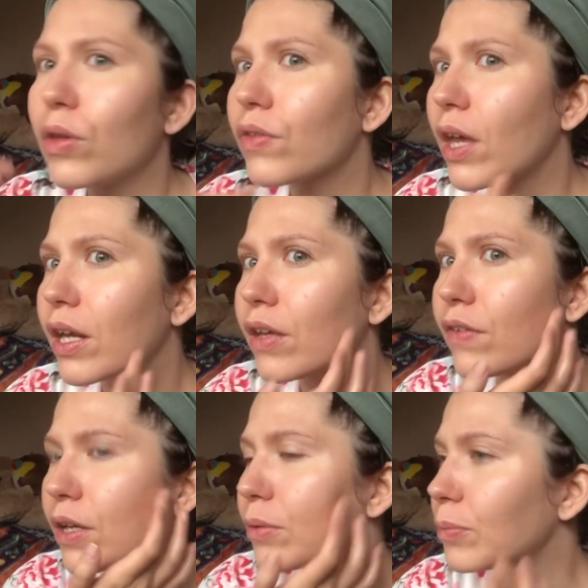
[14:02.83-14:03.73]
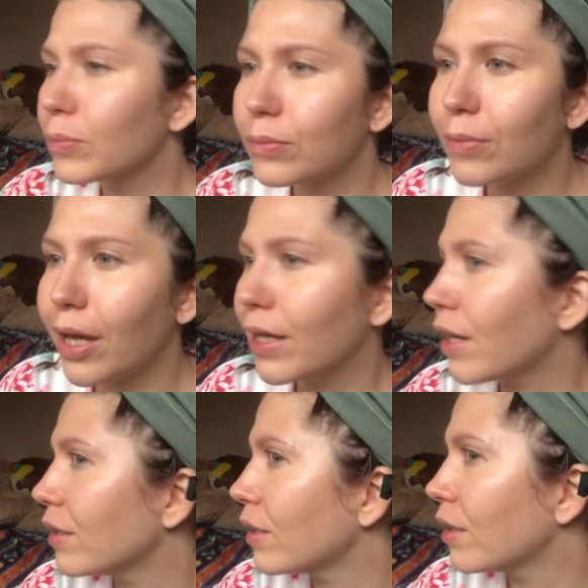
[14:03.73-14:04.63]
Is that even? I
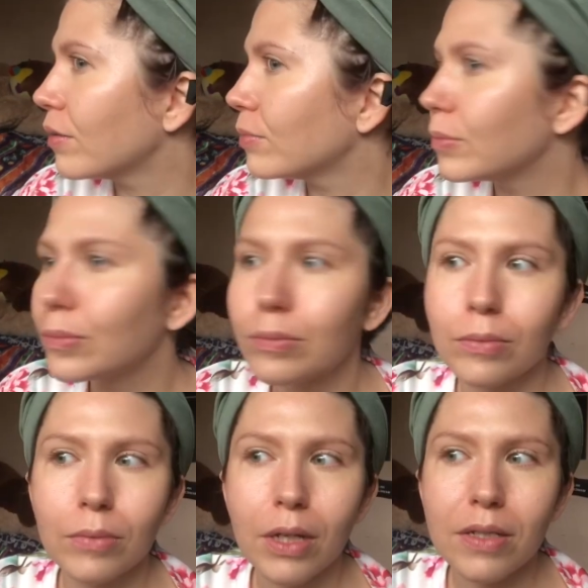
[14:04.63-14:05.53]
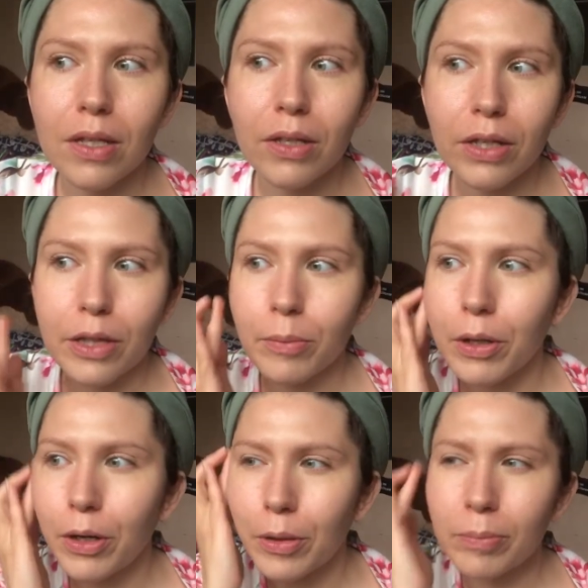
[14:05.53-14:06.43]
can't tell as I look in the
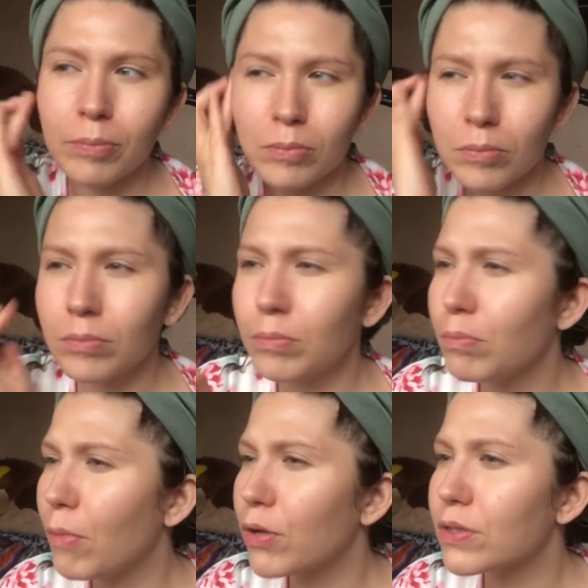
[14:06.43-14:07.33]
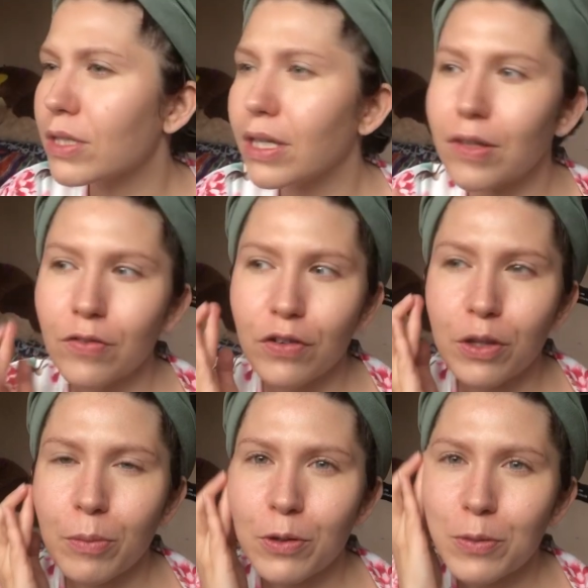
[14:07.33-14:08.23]
mirror. Mostly, for
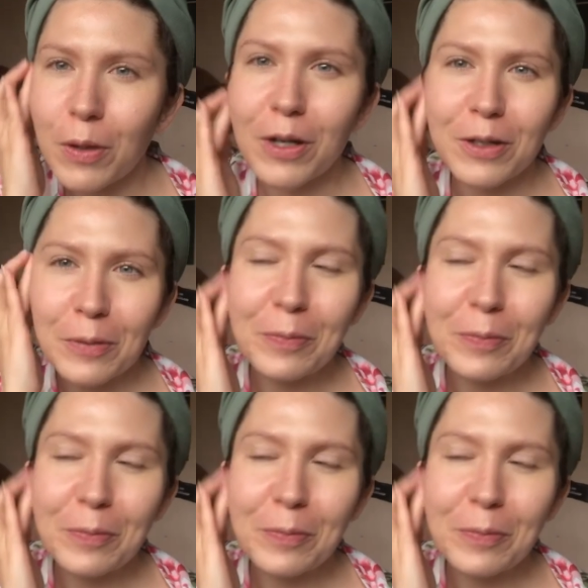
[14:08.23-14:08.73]
the most part.